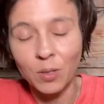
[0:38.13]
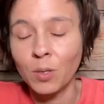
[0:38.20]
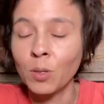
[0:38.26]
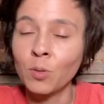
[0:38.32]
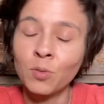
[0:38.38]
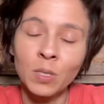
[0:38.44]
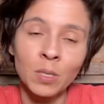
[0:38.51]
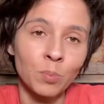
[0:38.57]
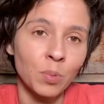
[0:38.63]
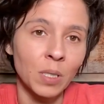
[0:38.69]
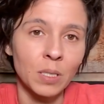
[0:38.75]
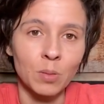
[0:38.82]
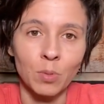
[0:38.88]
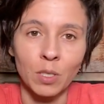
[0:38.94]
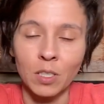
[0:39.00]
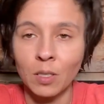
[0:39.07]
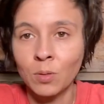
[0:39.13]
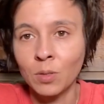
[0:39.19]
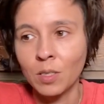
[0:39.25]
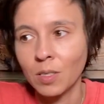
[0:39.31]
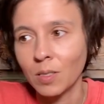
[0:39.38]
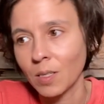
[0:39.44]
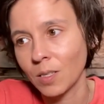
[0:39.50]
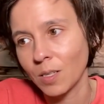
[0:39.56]
all over the place. My nose
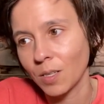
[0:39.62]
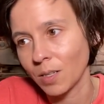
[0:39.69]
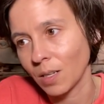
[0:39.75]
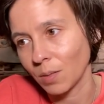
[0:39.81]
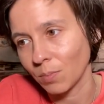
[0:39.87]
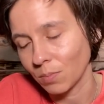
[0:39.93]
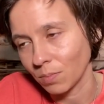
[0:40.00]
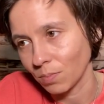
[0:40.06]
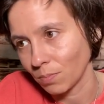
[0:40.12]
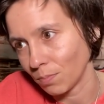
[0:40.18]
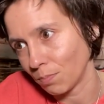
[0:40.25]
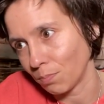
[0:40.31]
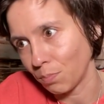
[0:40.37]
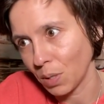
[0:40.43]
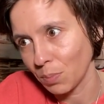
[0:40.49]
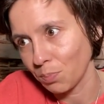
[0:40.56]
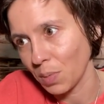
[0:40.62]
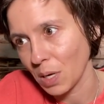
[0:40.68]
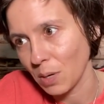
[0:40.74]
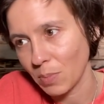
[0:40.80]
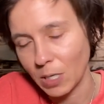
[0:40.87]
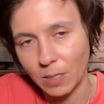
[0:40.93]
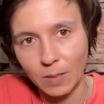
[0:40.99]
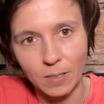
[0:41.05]
is itching. I'm bumping
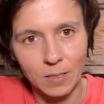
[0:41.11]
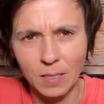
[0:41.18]
my...